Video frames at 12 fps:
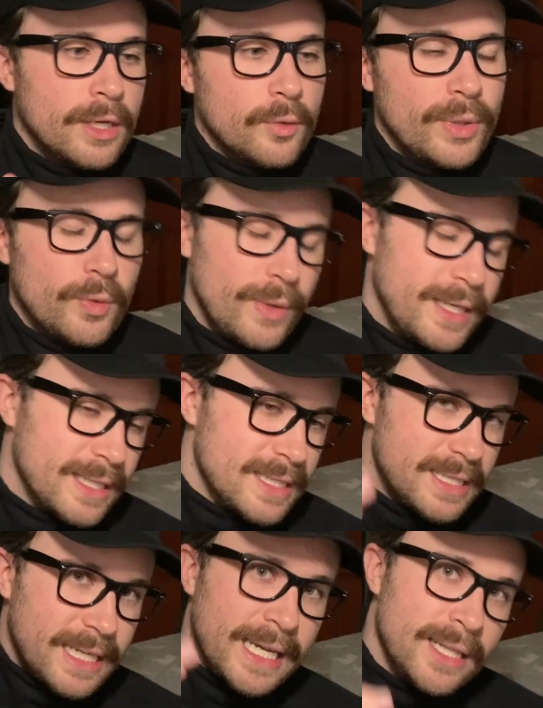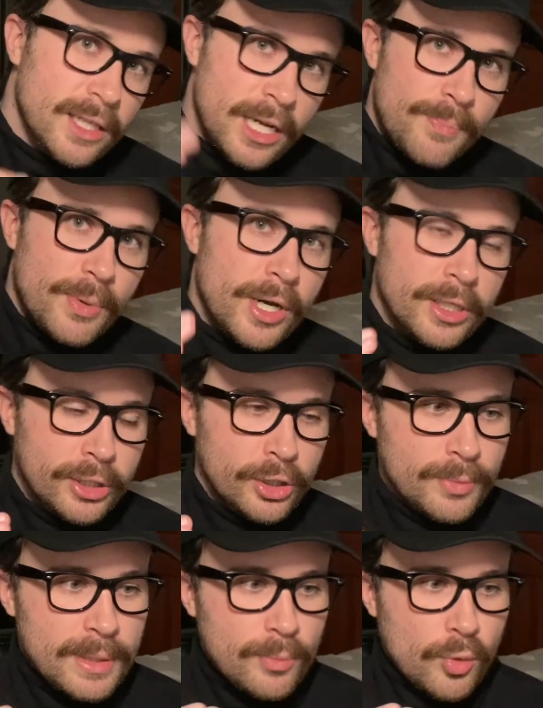We can scale it up a little
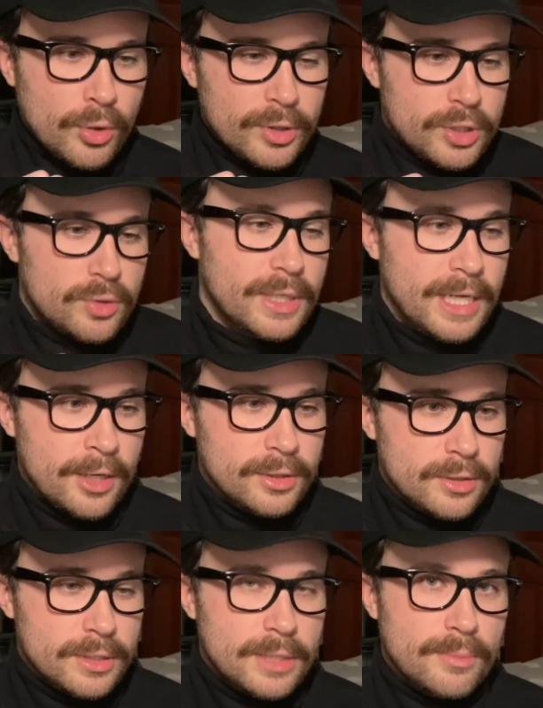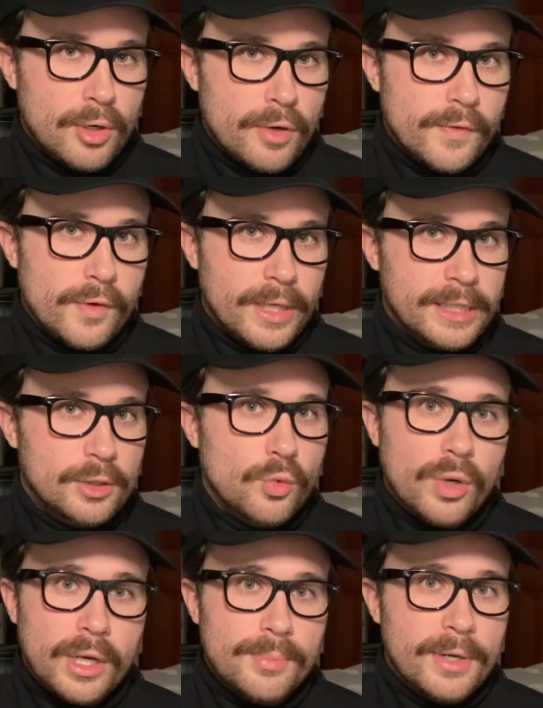bit more to characters in Marvel like the
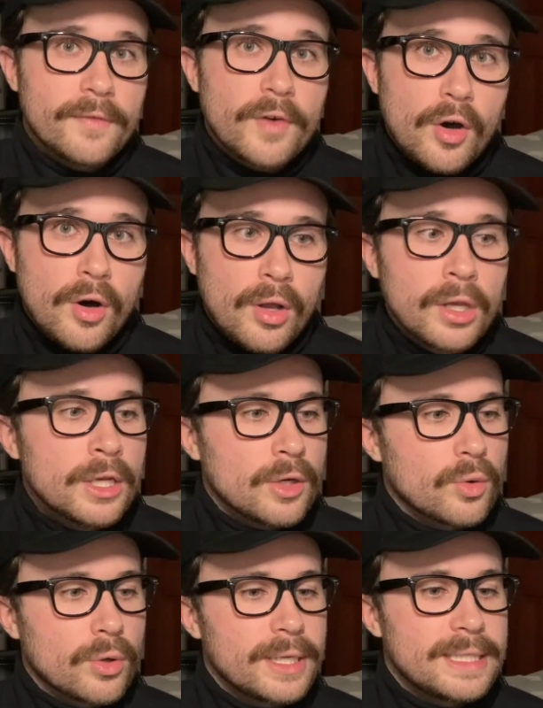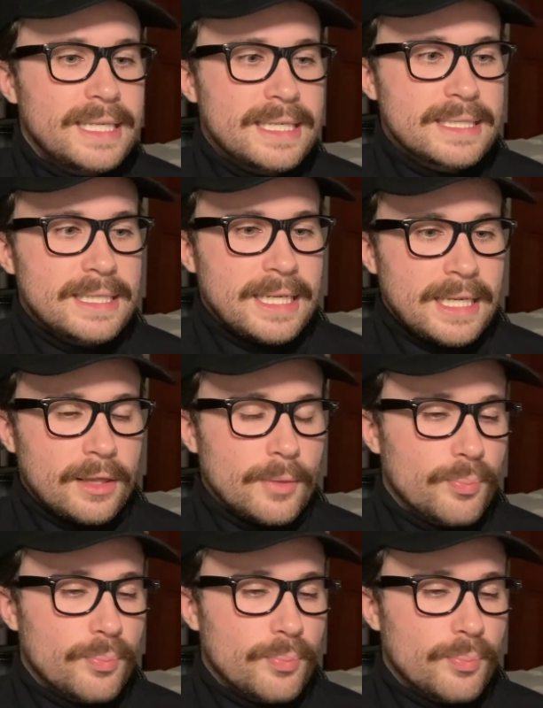One Above All, or in DC, the